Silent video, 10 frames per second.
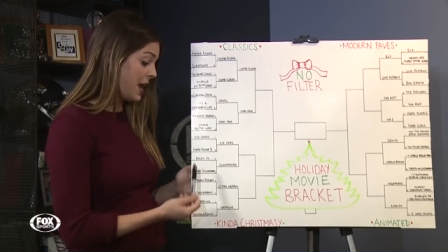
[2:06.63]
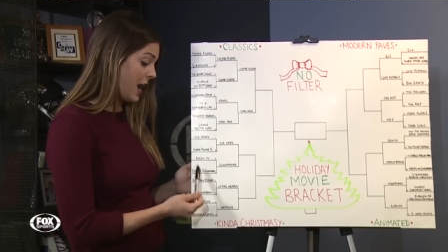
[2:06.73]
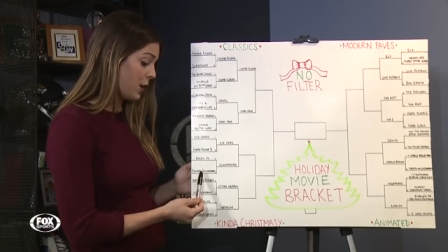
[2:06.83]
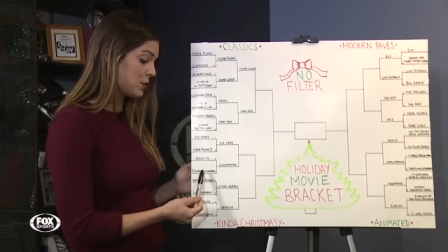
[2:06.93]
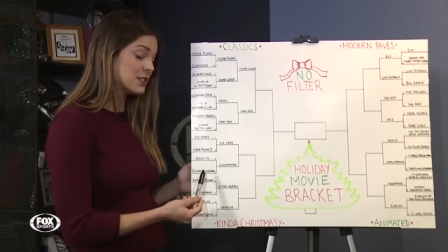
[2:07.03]

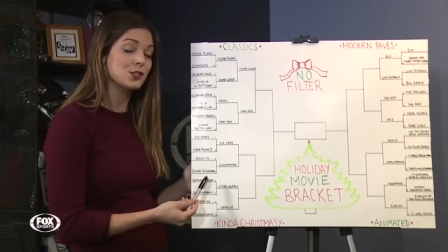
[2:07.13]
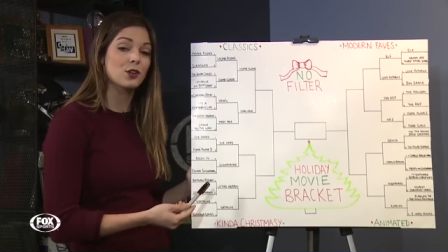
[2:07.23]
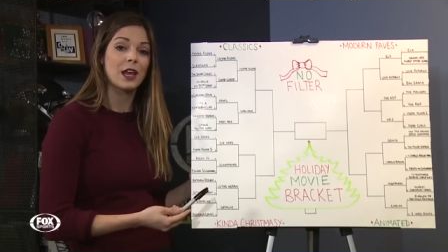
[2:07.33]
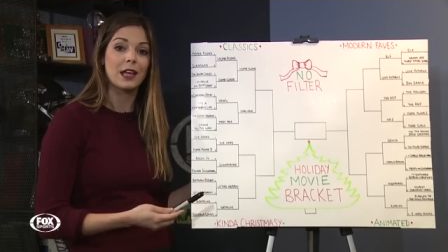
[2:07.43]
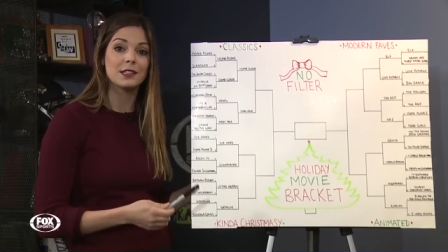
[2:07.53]
Edward
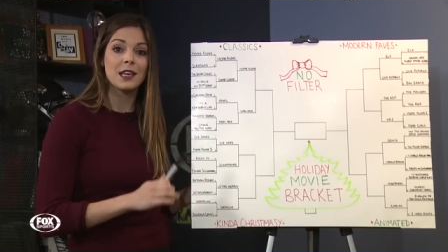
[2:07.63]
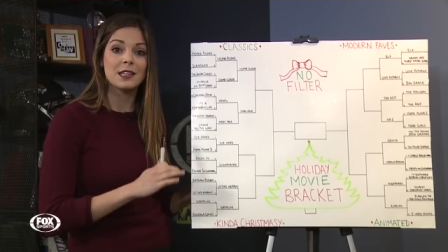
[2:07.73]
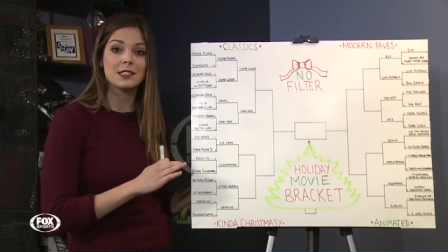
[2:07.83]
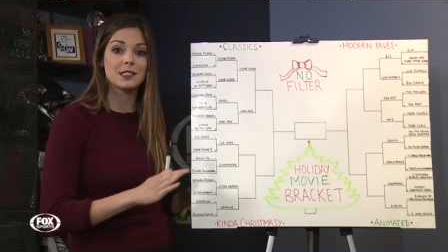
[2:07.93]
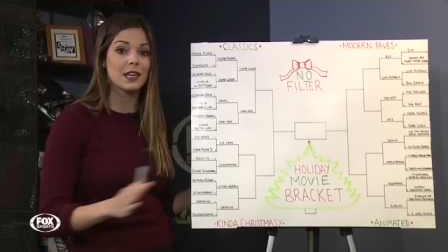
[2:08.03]
Scissorhands
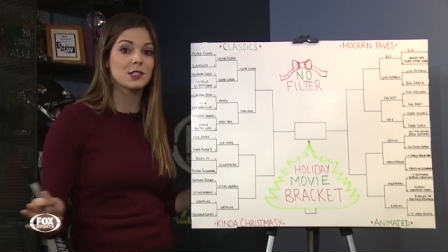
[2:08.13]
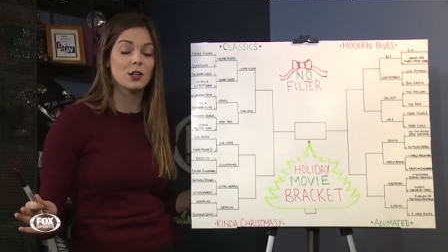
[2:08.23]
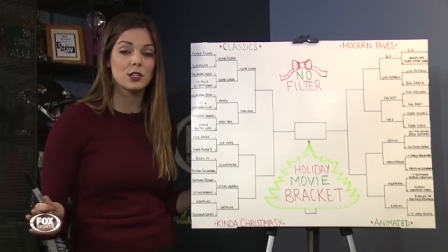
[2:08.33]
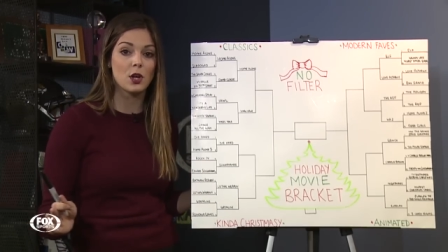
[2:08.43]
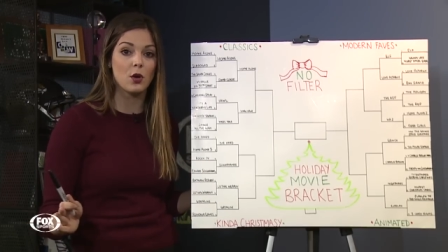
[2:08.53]
stands
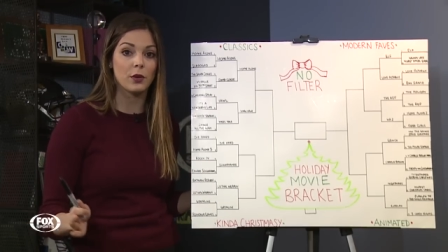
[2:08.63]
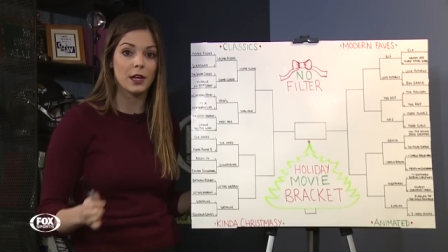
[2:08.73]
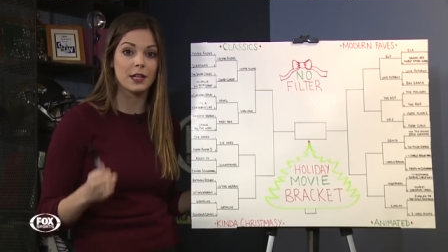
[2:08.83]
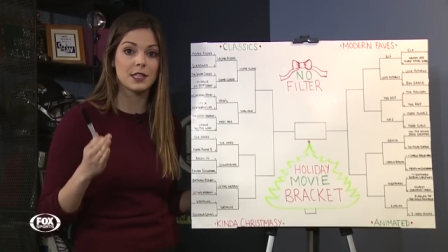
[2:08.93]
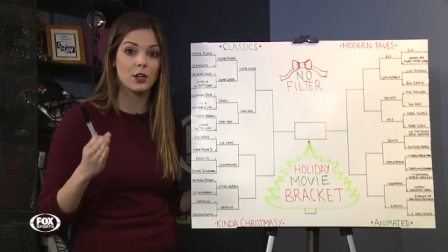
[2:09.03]
on its own.
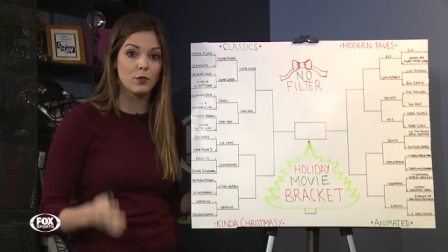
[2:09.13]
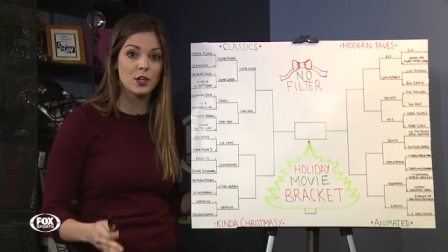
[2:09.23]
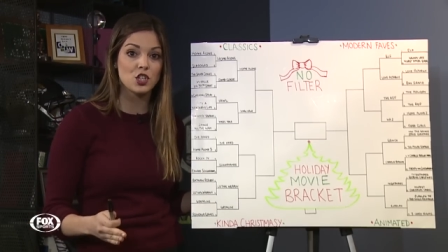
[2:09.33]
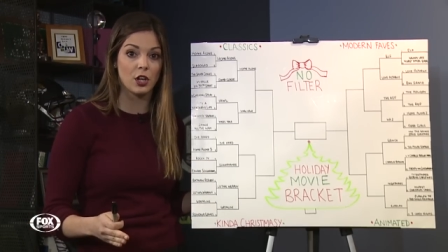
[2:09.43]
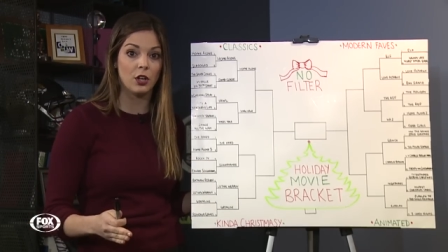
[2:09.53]
It's an
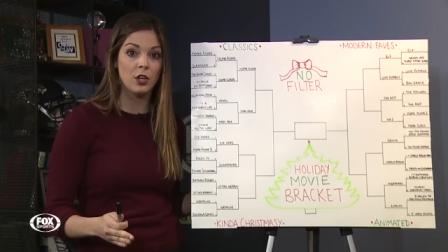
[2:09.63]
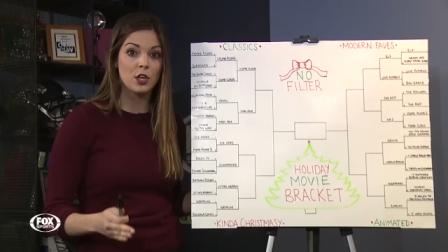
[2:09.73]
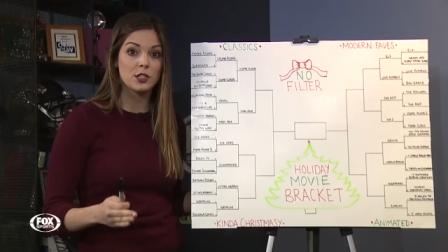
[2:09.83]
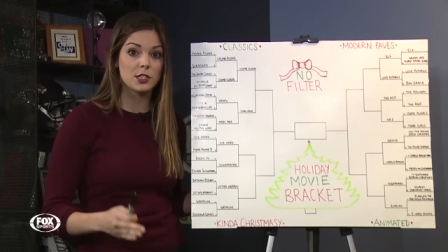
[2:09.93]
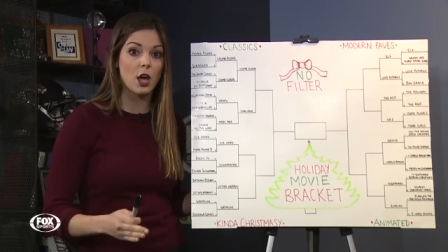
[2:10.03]
original.
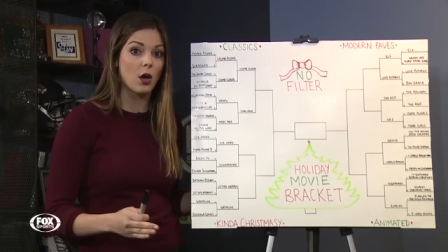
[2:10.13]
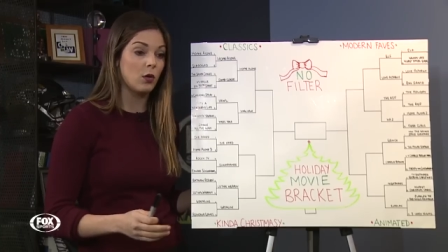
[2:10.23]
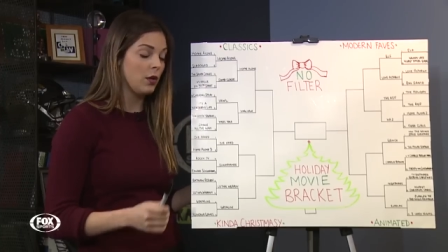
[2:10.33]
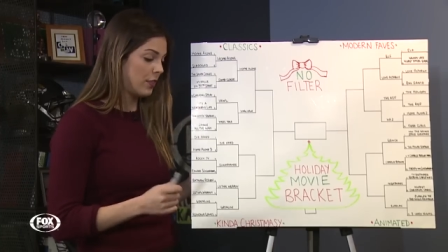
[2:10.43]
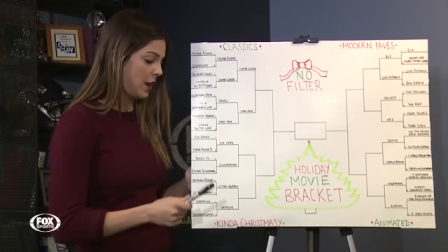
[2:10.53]

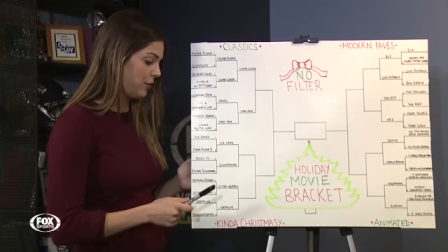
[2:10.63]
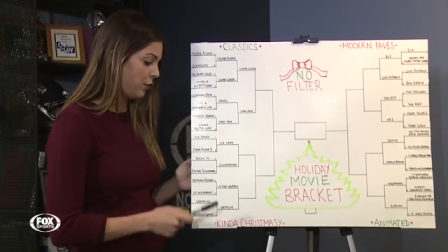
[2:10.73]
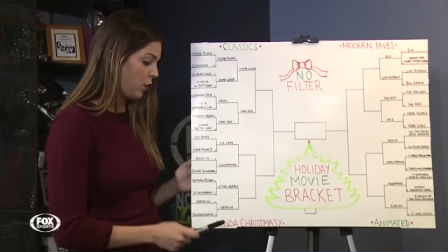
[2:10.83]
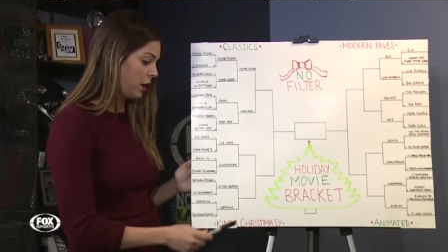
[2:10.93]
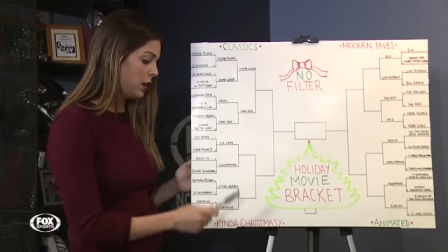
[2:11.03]
So,
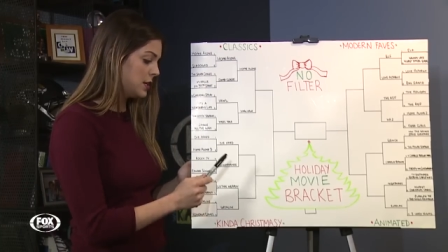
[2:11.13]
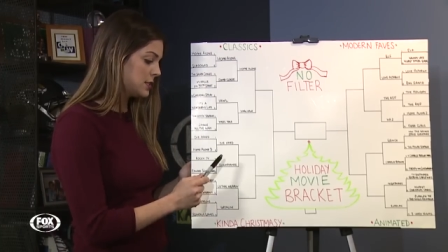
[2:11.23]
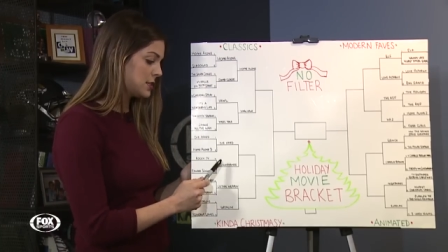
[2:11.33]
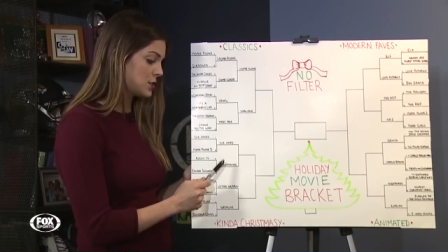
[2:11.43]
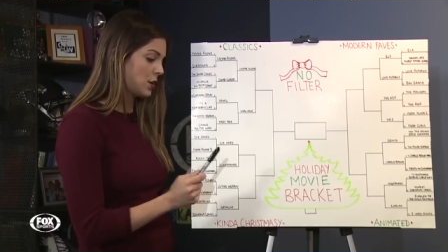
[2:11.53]
therefore,
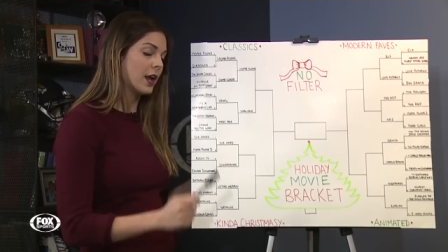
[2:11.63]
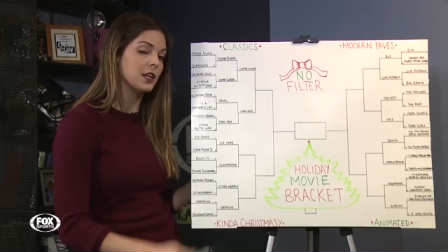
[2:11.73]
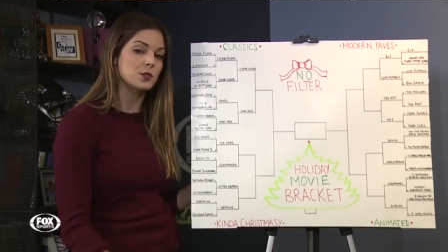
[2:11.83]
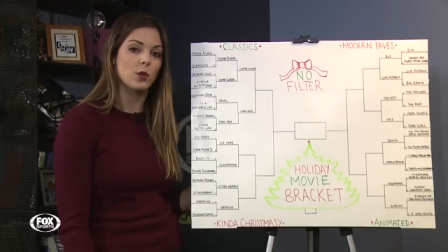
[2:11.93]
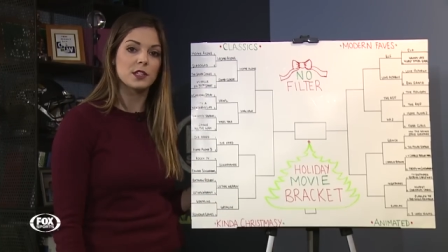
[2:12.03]

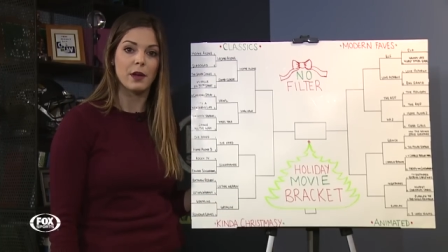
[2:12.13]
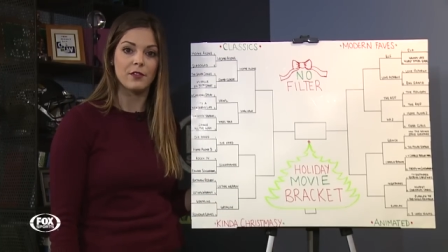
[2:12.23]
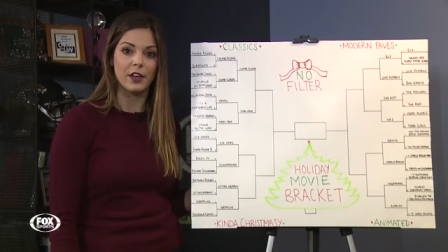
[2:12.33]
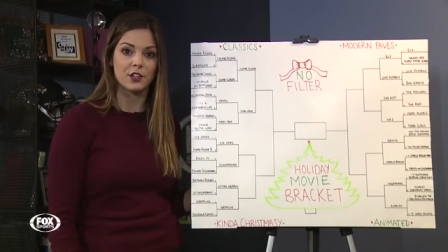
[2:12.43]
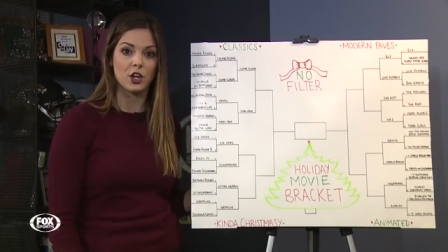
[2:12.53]
Scissorhands was my
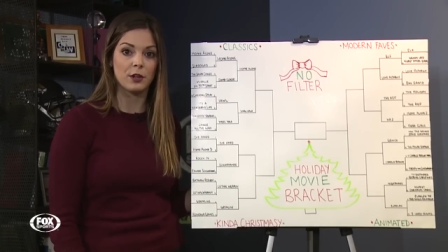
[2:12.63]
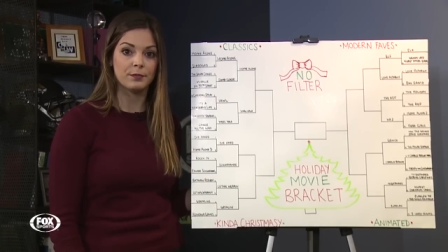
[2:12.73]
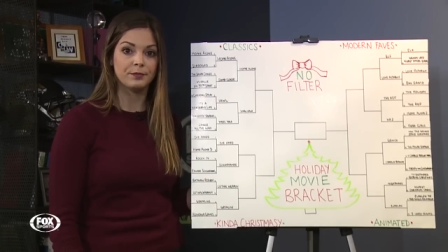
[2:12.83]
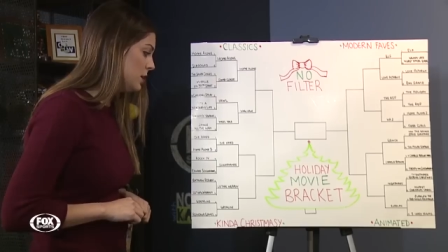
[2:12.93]
victor.